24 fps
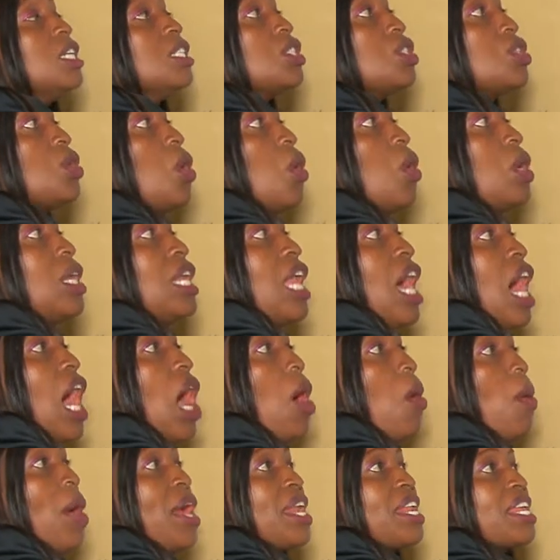So
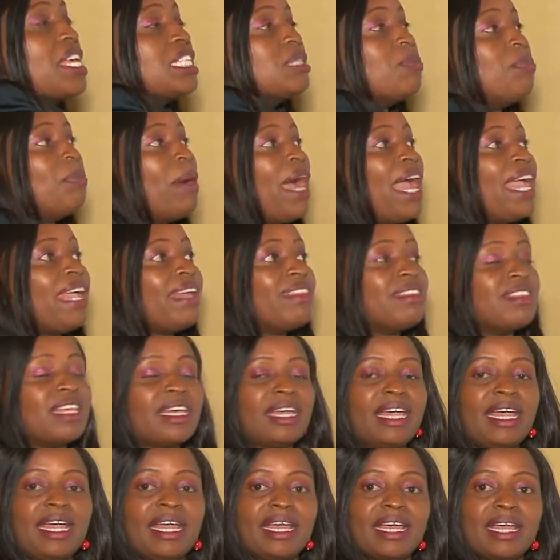now when he's buying
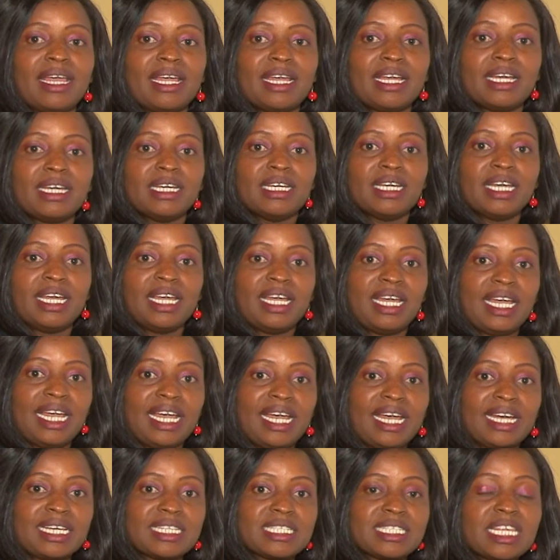the
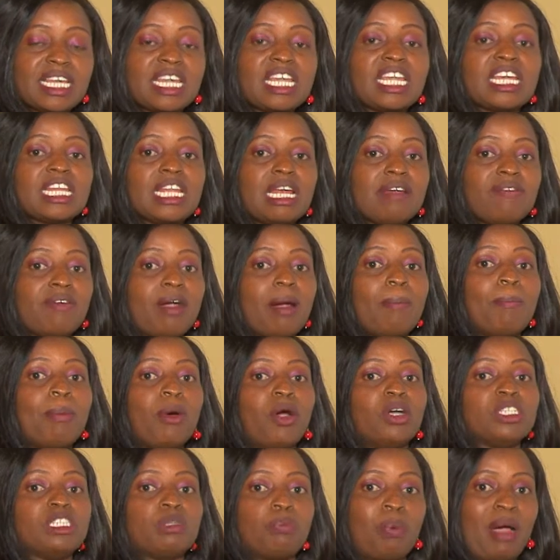eggs, he never
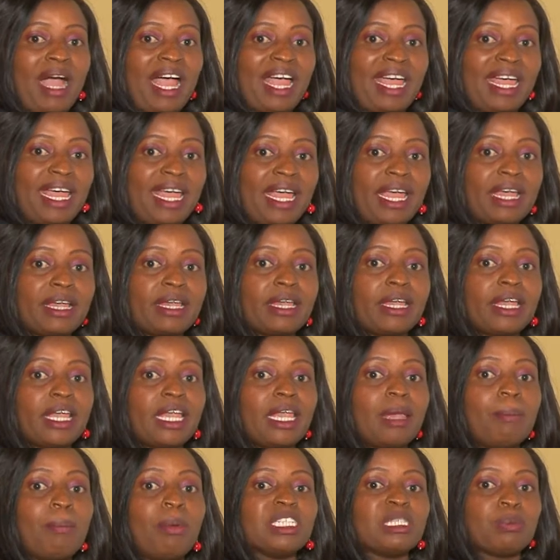bought per egg,
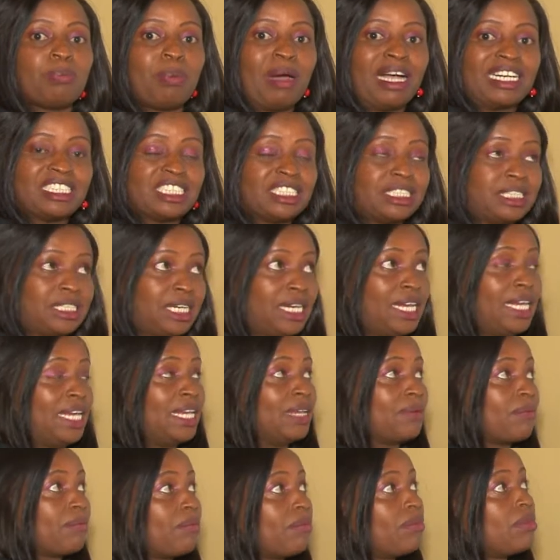he bought per
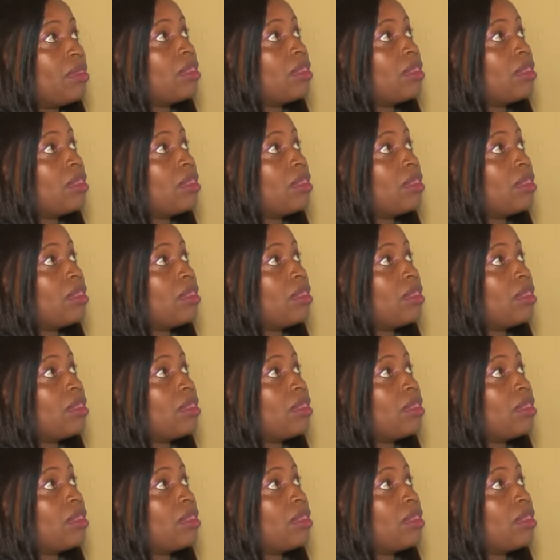tray.